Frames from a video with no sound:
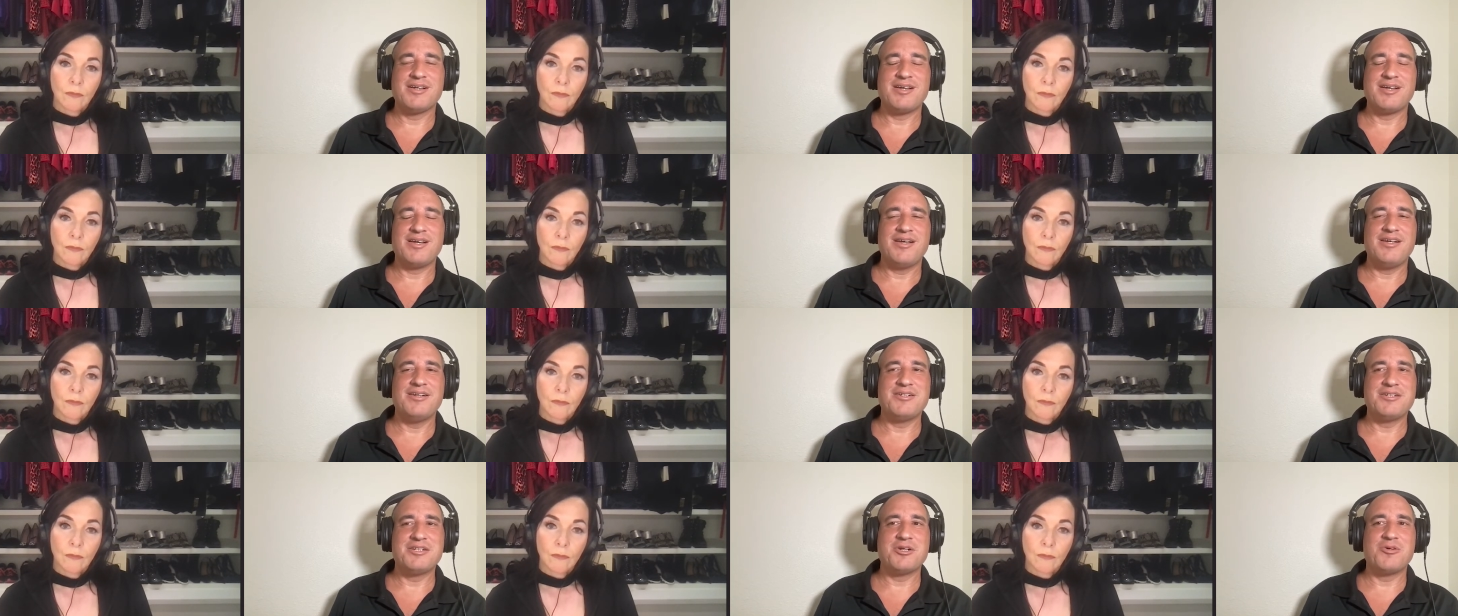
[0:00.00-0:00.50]

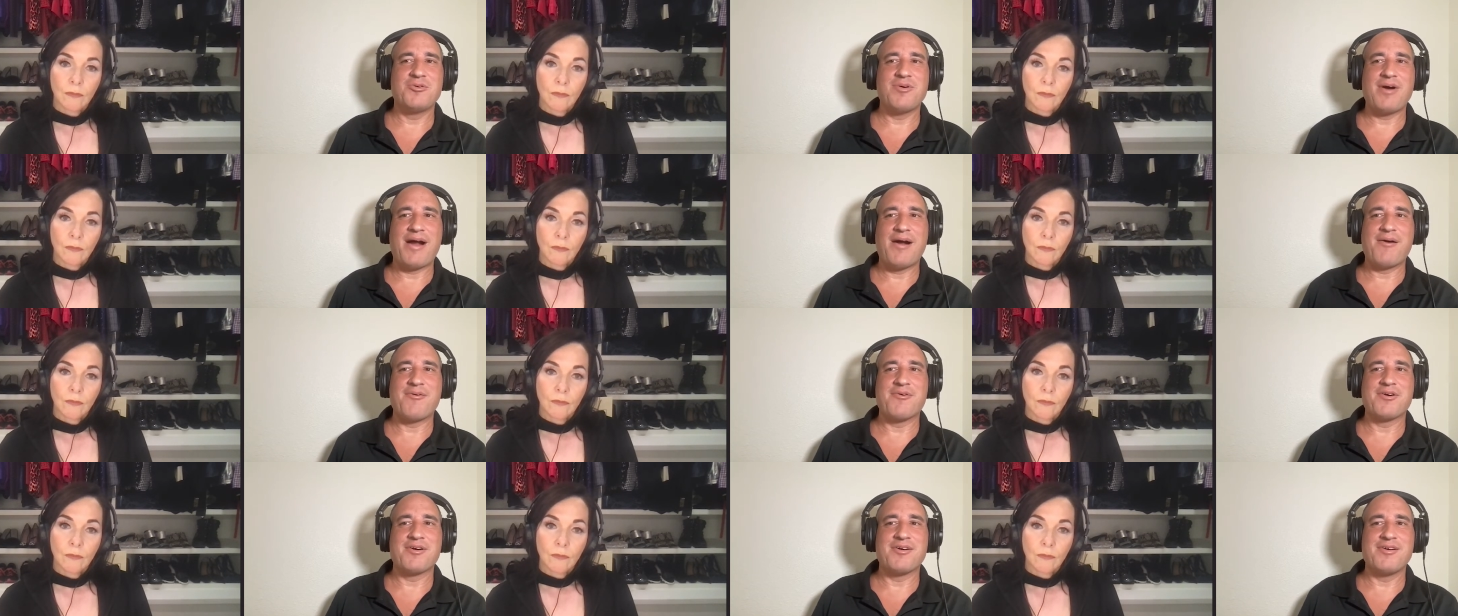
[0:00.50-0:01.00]
Speaker 1: into
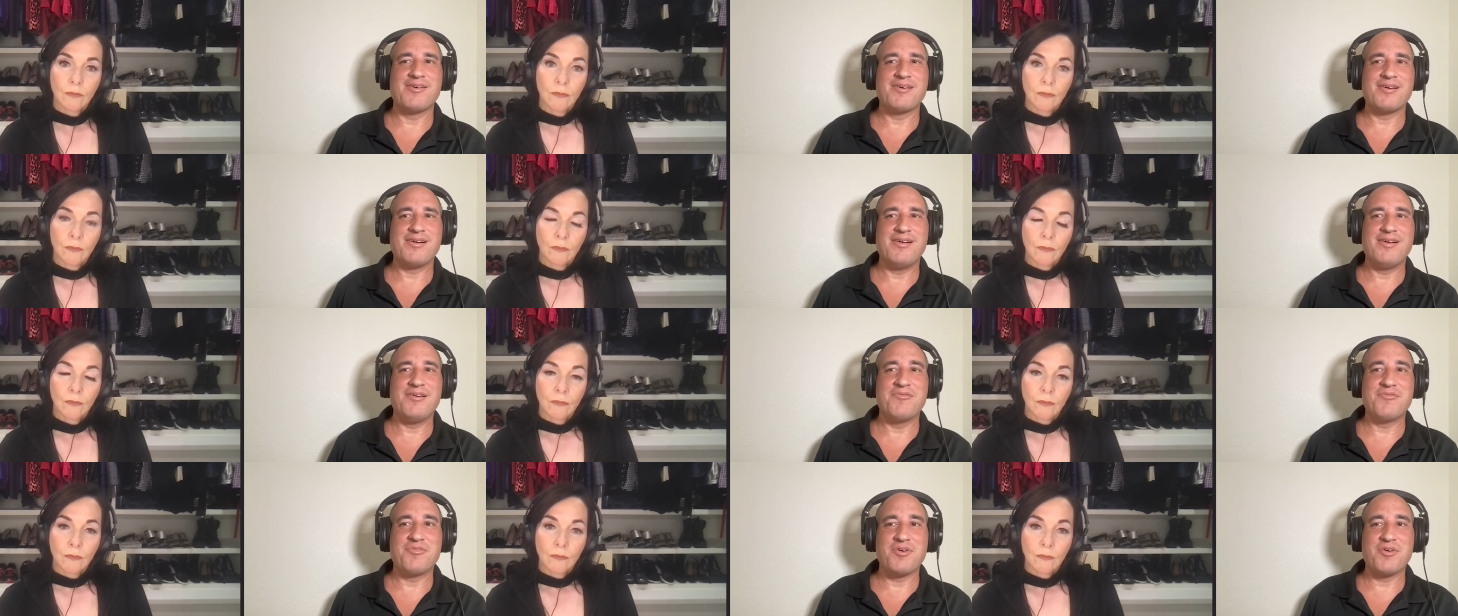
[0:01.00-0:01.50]
our
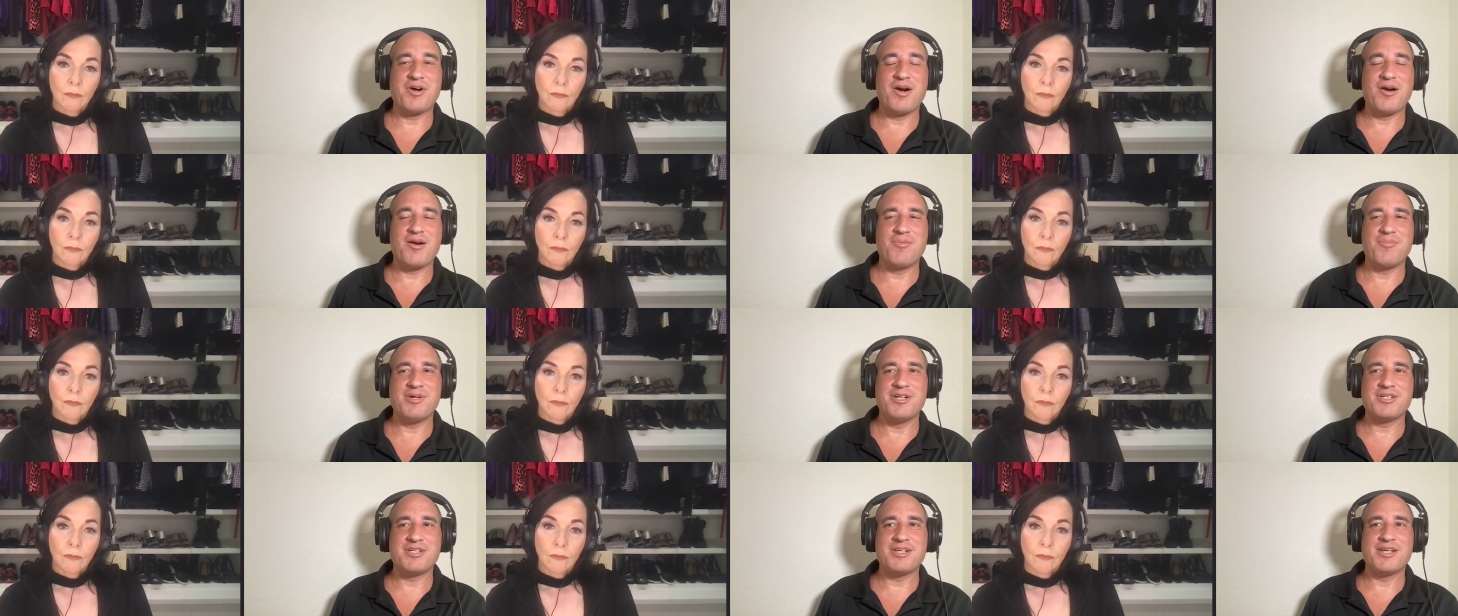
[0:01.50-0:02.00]

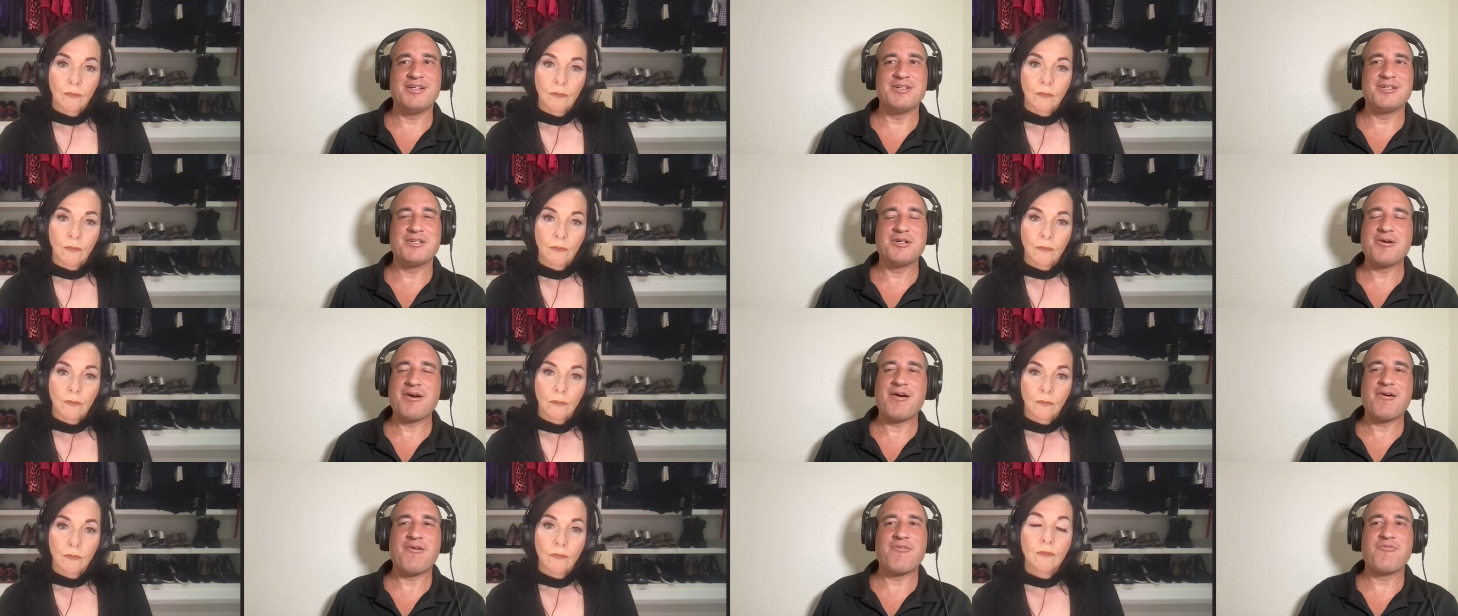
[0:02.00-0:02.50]
environment, into
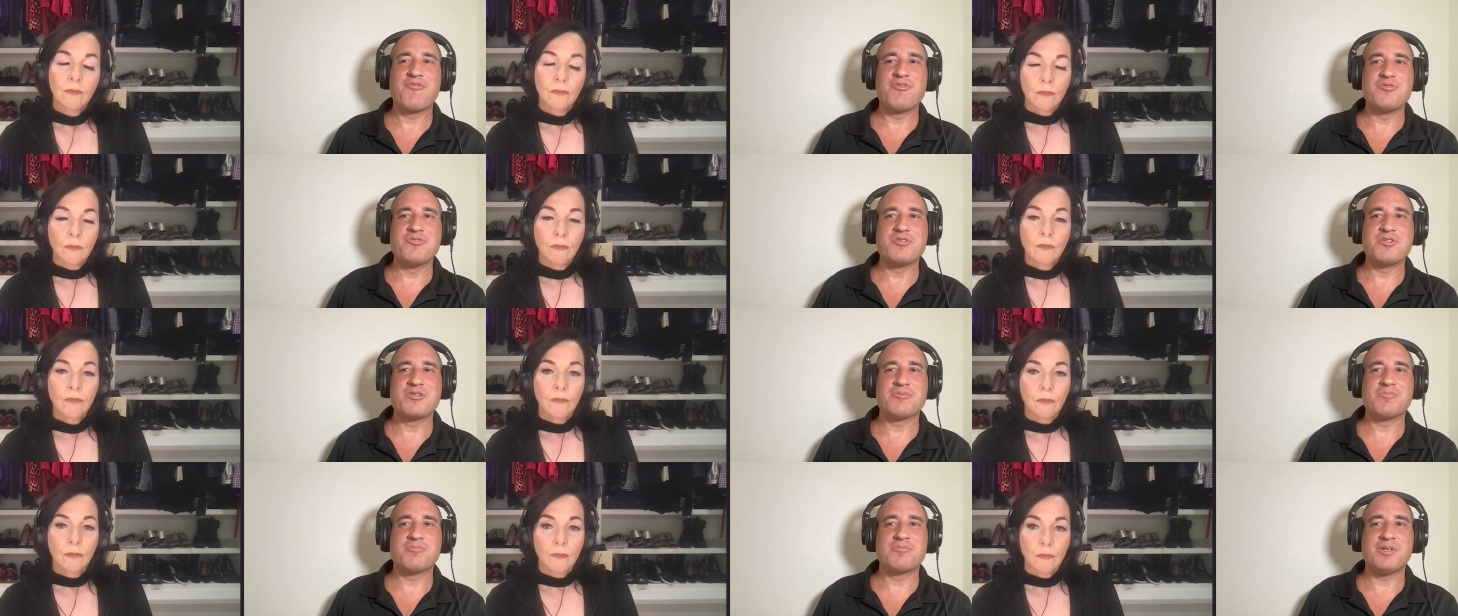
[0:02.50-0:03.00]
our food
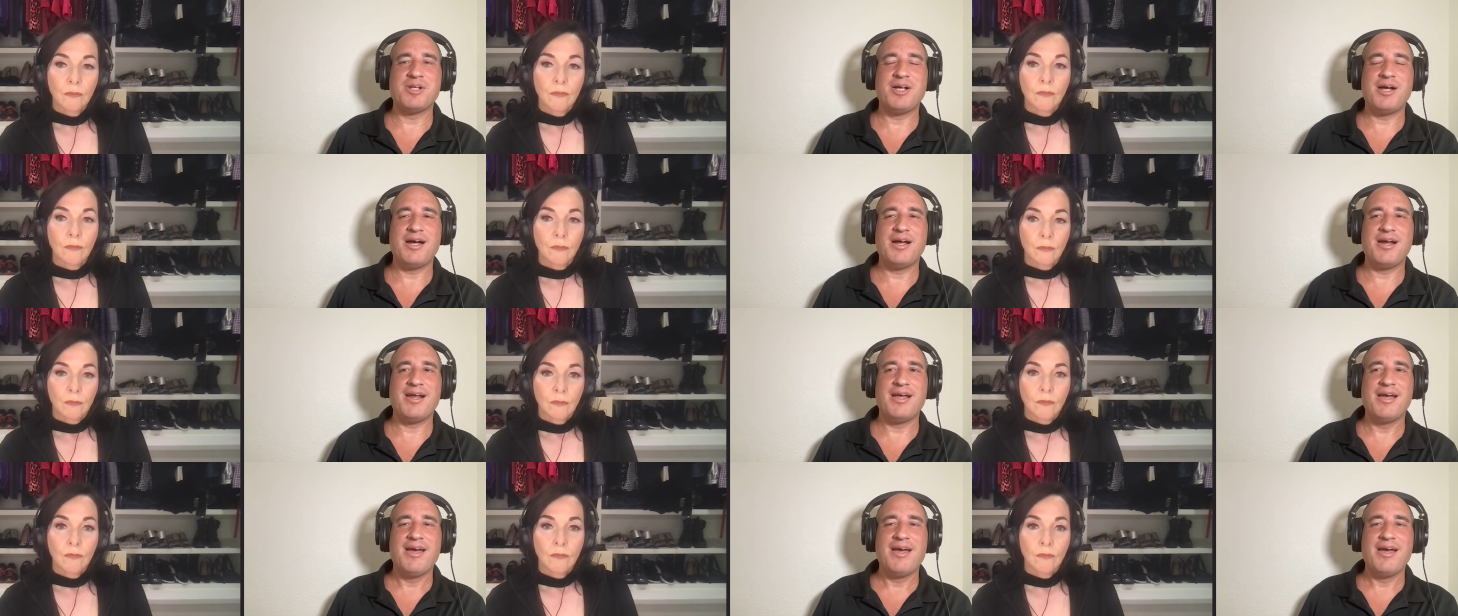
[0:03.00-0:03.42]
supply.